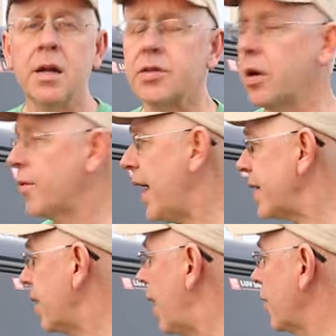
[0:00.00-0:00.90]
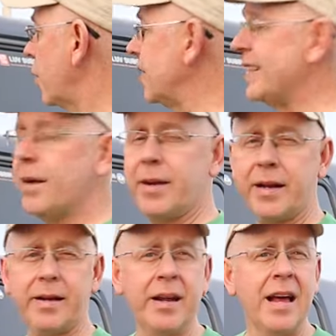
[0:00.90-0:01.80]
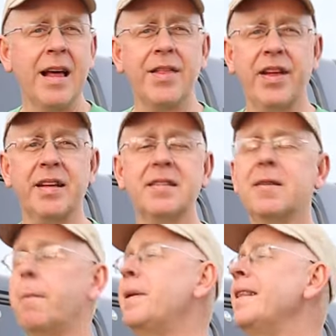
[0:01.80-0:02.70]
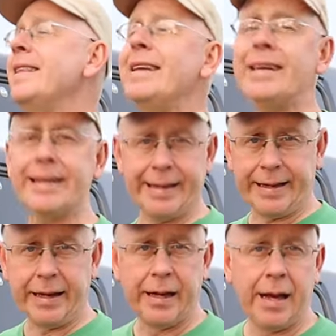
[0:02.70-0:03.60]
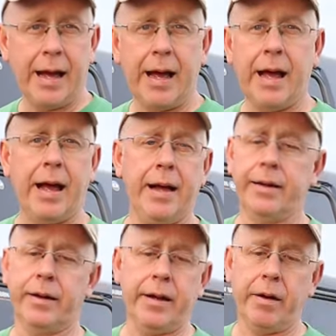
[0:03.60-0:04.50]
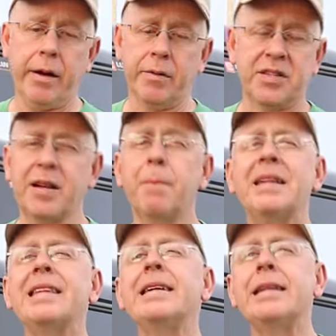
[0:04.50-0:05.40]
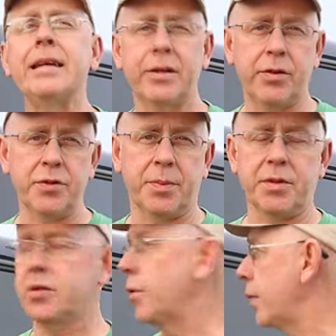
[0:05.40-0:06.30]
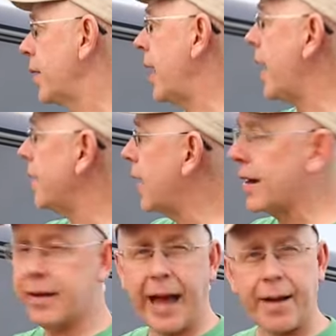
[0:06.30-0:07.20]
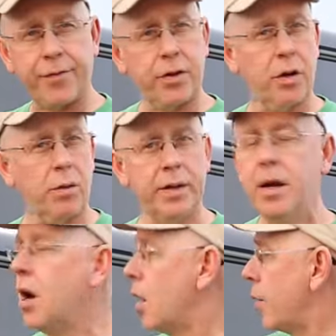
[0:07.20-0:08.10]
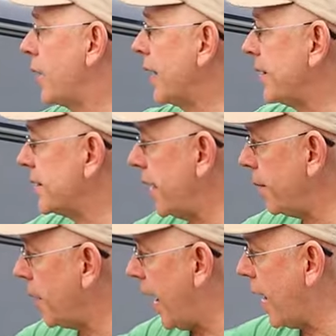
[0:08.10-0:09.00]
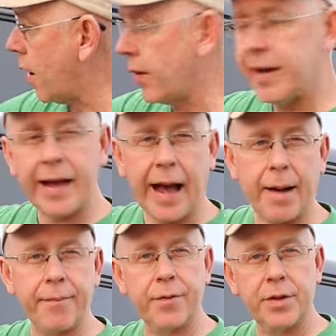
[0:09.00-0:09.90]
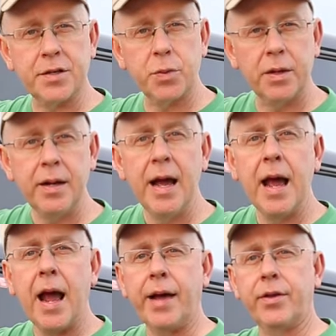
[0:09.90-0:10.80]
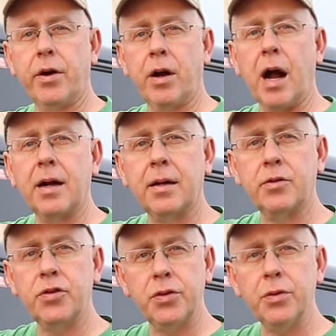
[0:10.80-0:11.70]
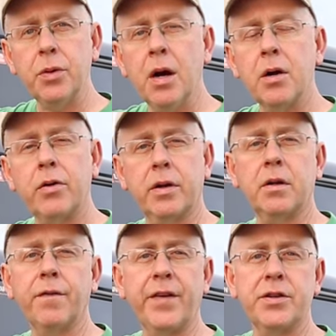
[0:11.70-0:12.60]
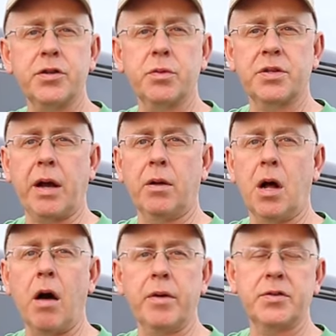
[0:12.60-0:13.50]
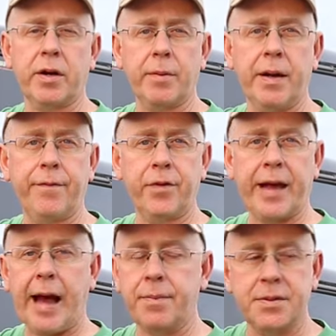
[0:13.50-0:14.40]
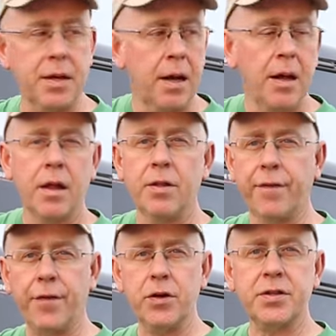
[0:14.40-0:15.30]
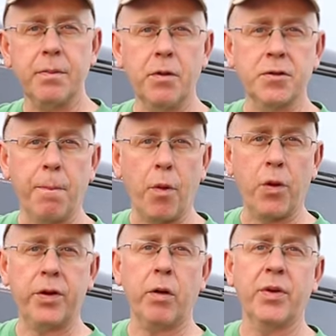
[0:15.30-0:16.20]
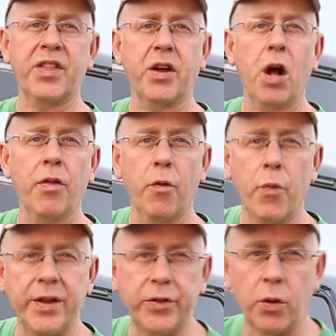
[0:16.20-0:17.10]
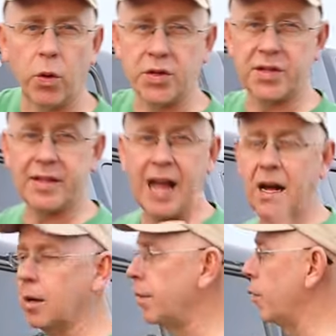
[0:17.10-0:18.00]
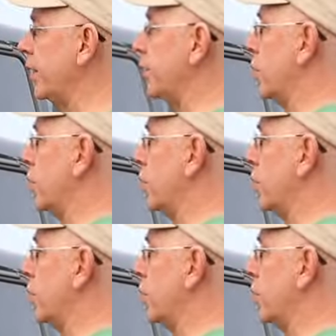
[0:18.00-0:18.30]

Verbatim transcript: So that tonneau limited things completely, and it, it was completely unusable. So we went ahead and got a cap for the old one. We got the same A R E cap for this one, and there are a, two critical features which I will always recommend for caps. The first and most important are what they call the wind doors, lockable wind